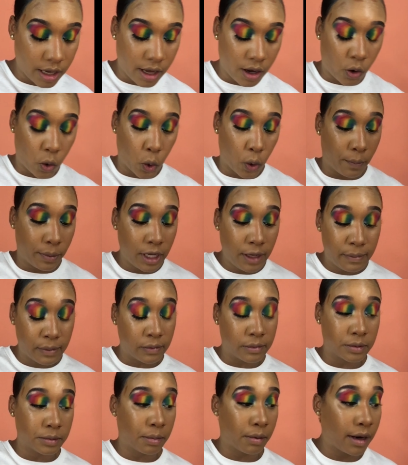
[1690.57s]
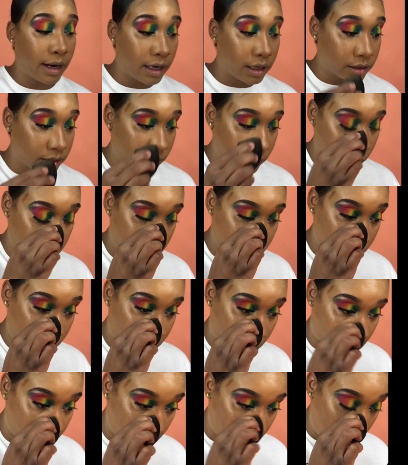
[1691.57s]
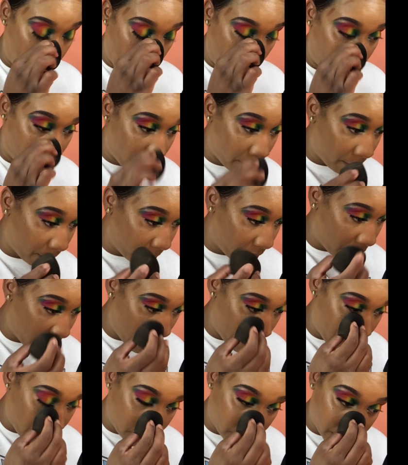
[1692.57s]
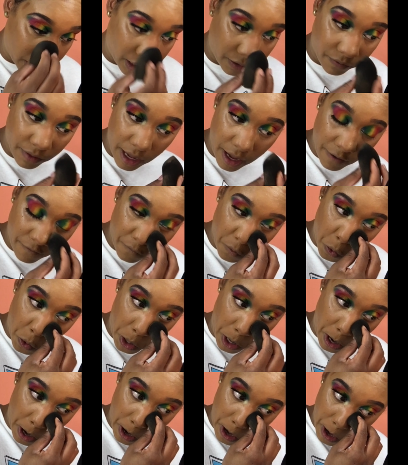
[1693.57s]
or people's brows in general, but I'm gonna leave that for